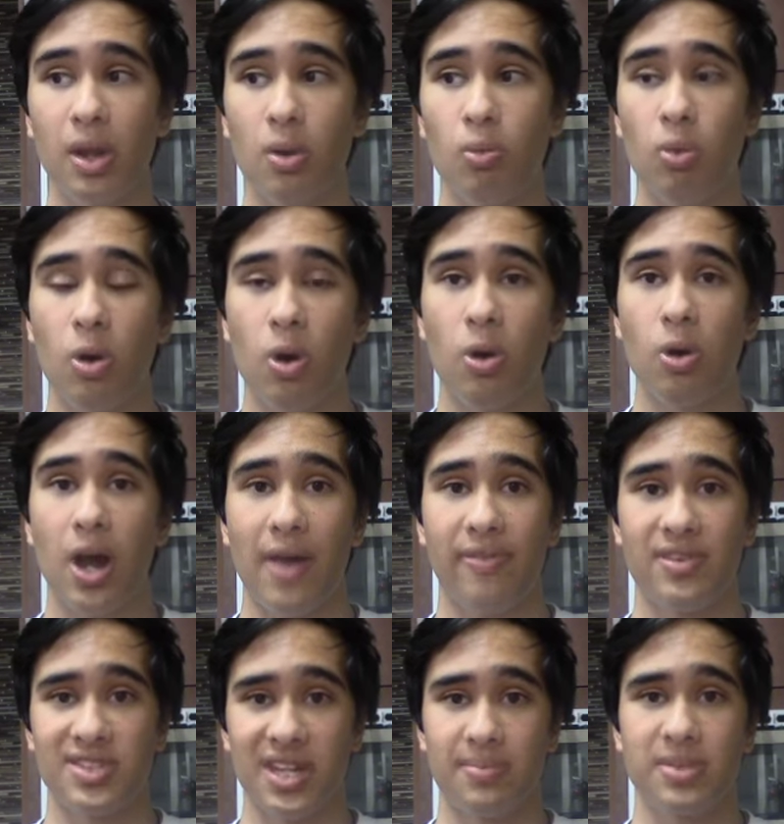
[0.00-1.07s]
while at
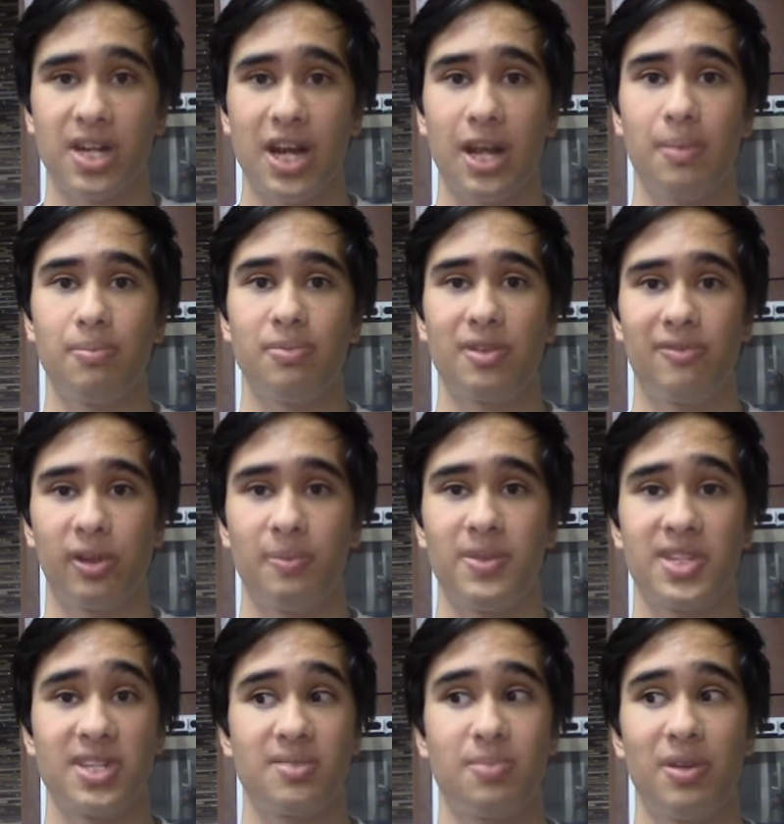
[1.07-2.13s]
the same time the Philippines
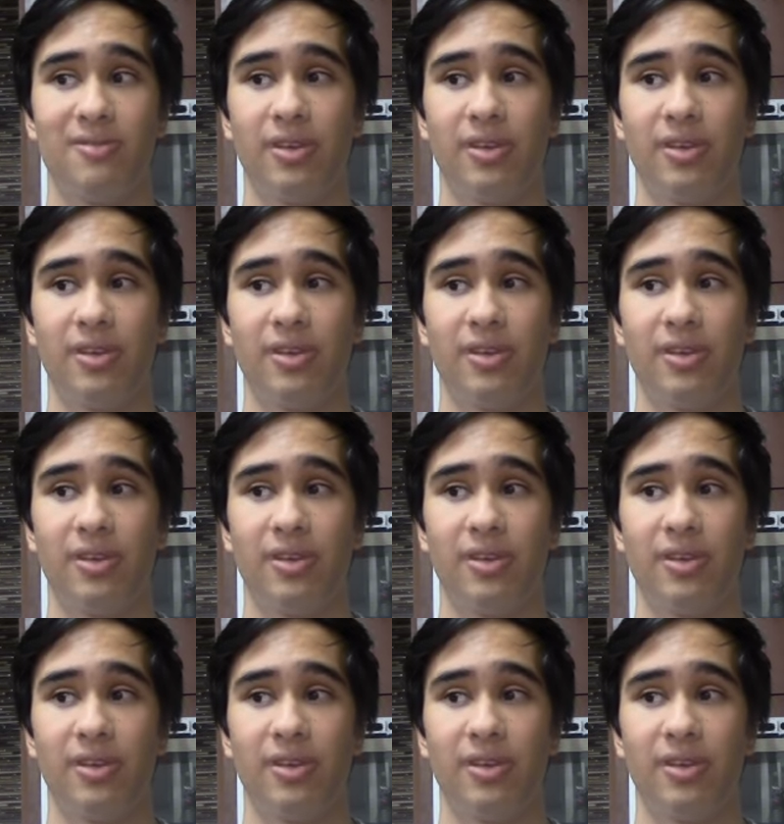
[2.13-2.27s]
has been